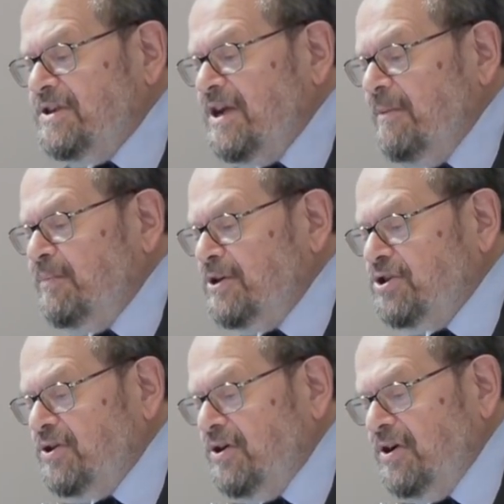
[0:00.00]
to
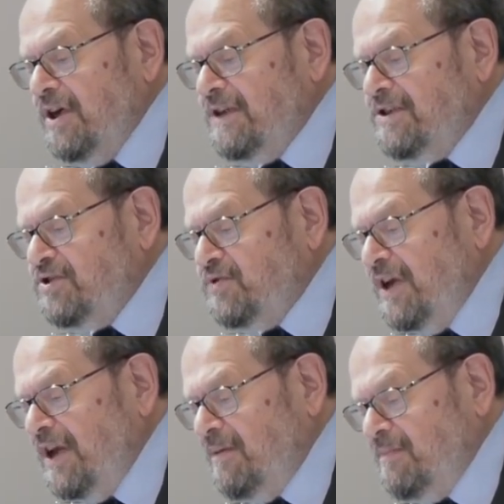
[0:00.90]
temperature
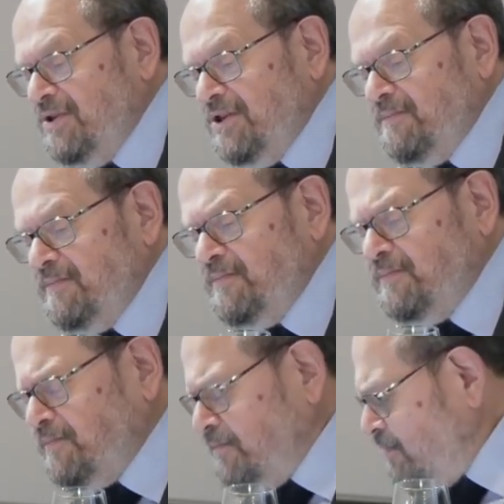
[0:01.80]
extremes,
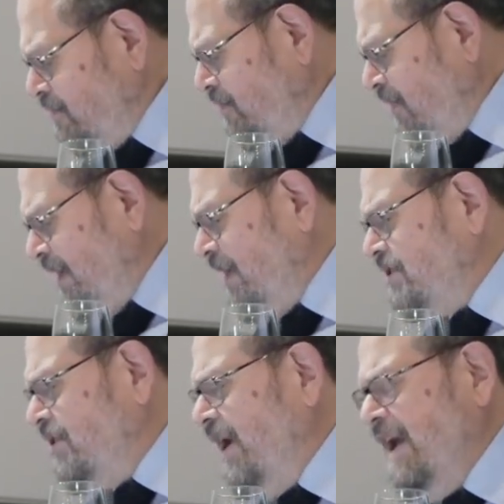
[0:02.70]

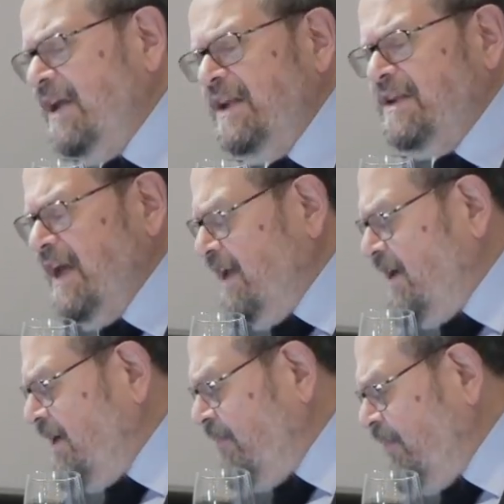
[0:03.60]
is there any
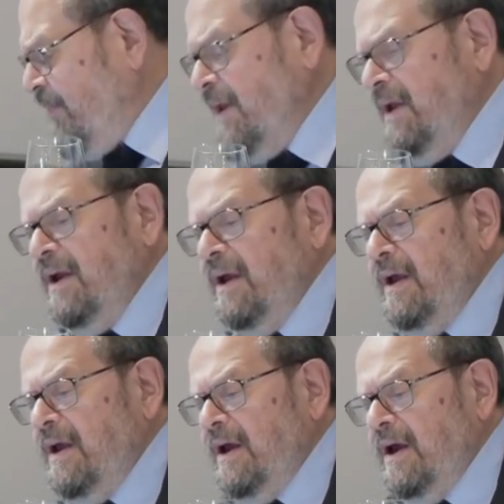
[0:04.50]
data
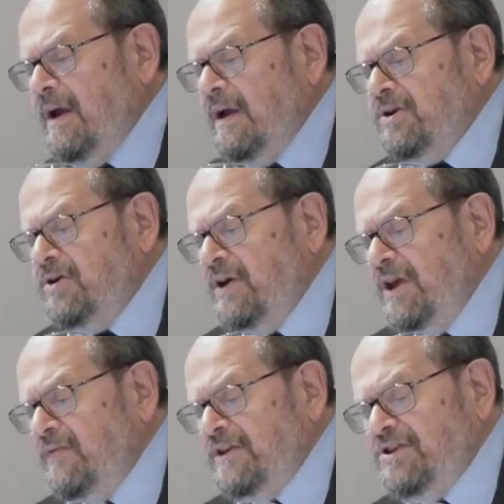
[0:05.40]
to
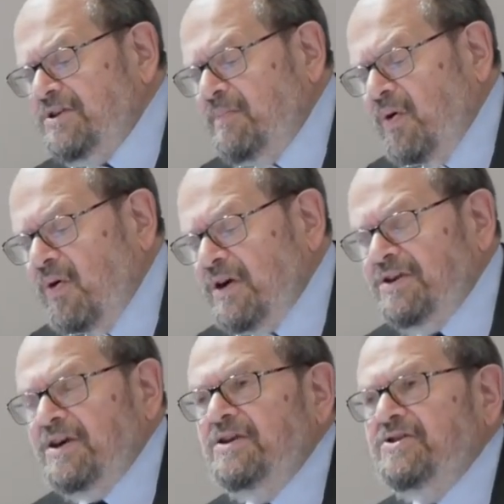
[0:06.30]
even
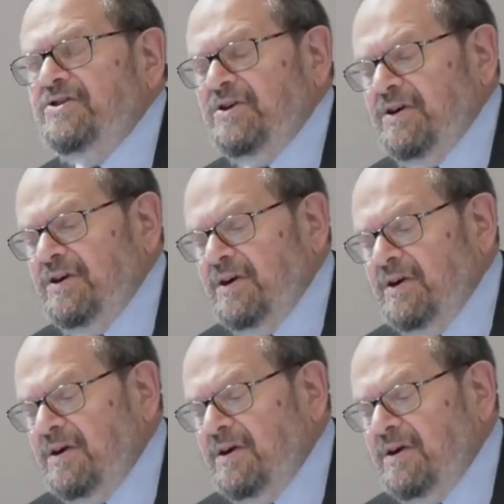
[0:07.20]
support concern?